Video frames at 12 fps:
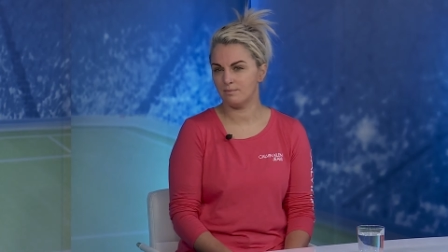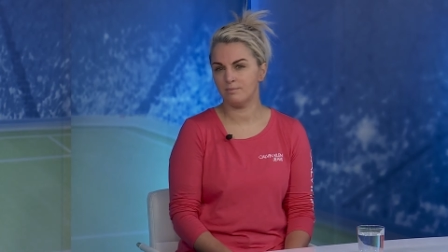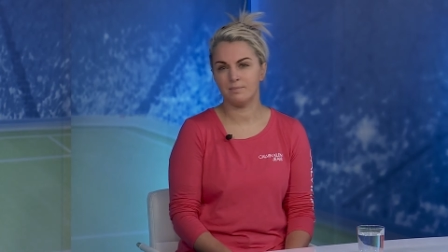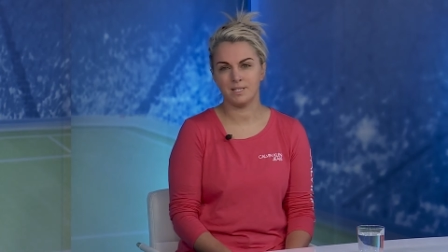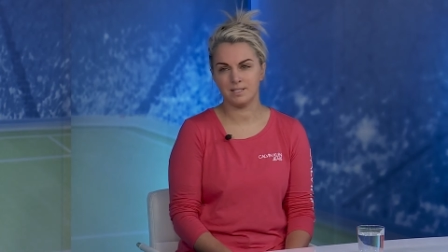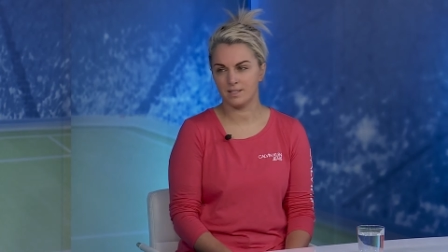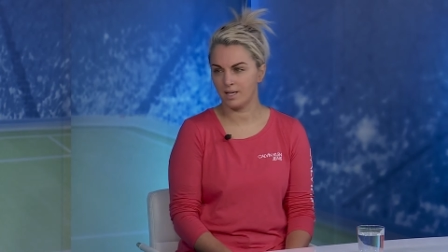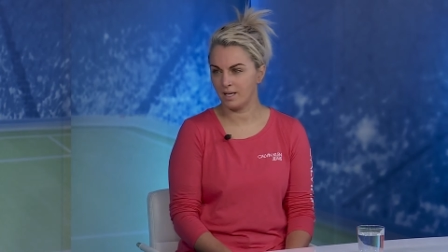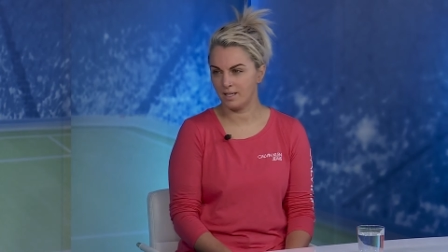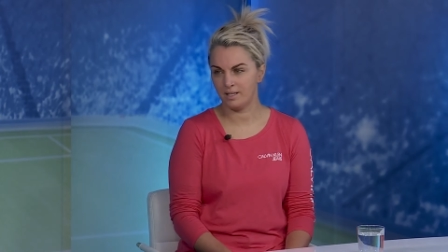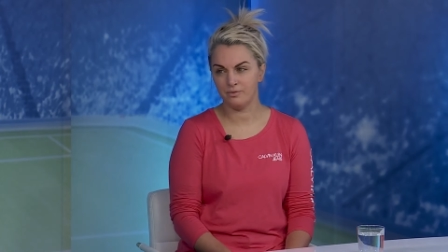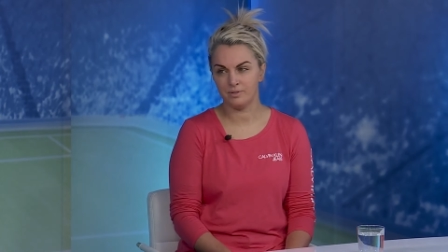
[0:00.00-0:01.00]
missed
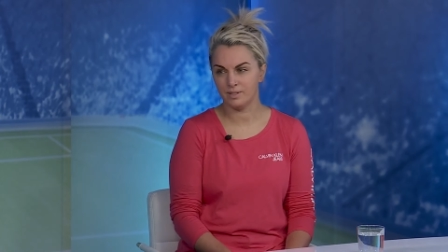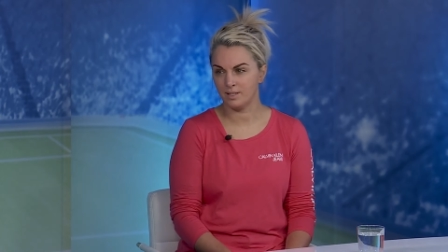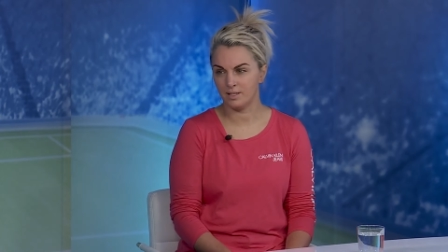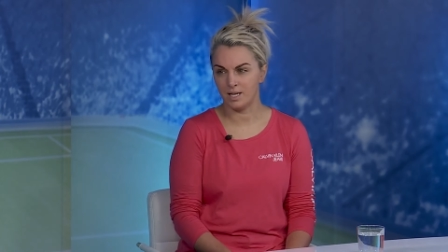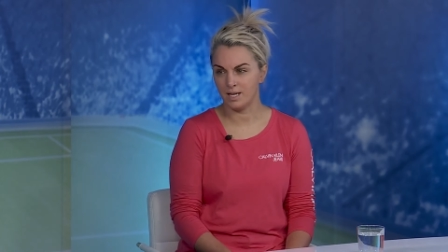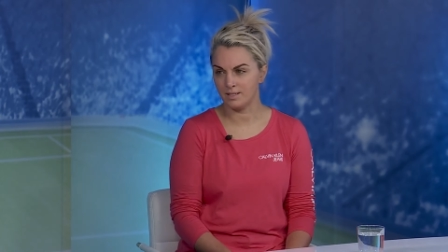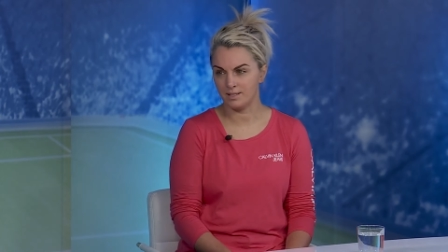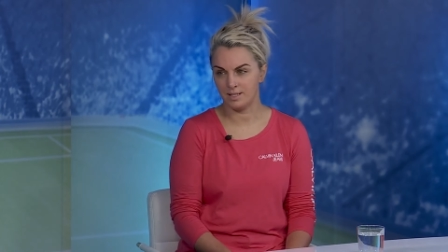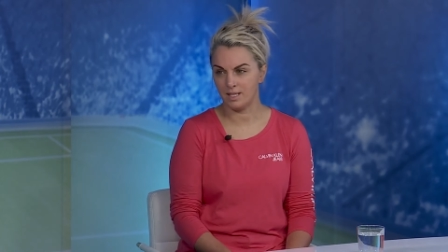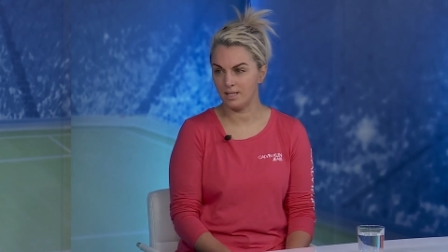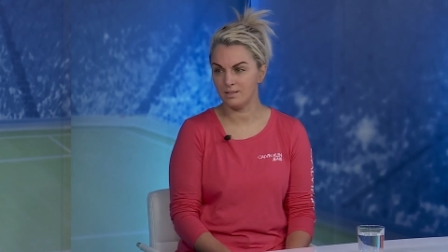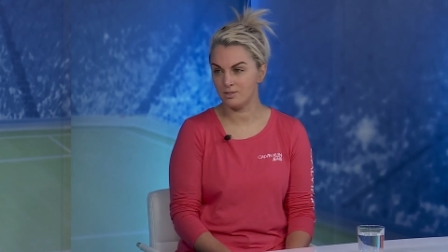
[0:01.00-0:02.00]
Gary, even to her last
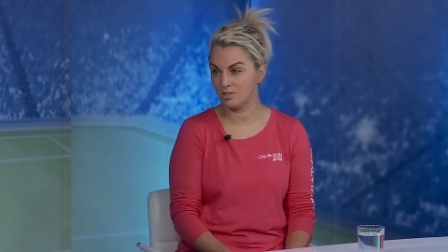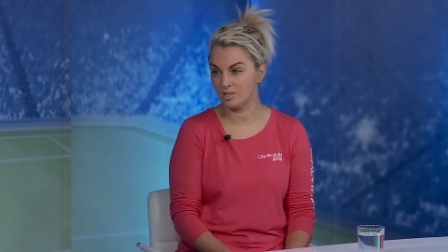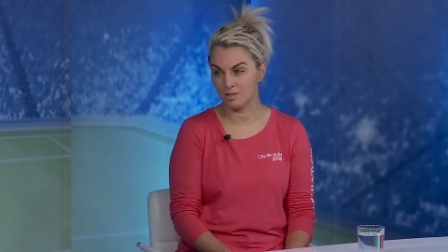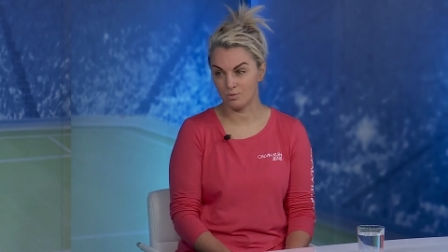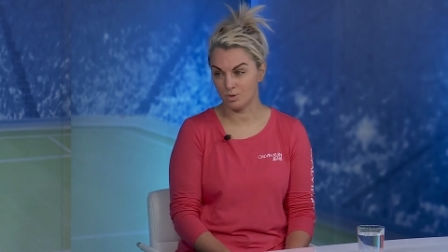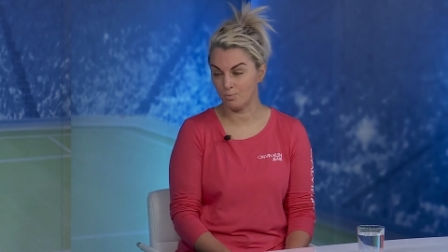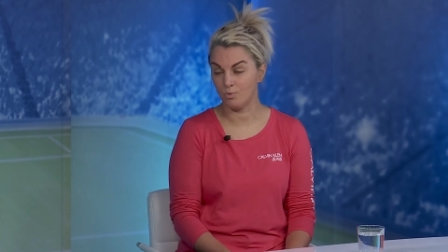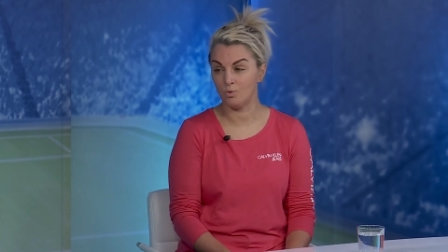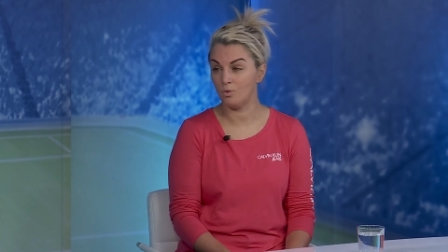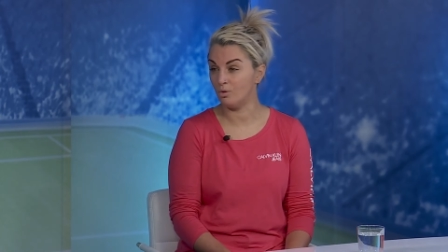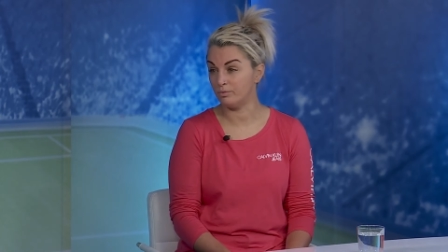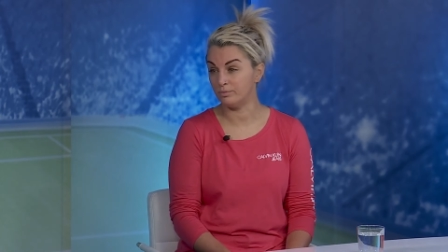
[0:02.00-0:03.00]
day. She still spoke of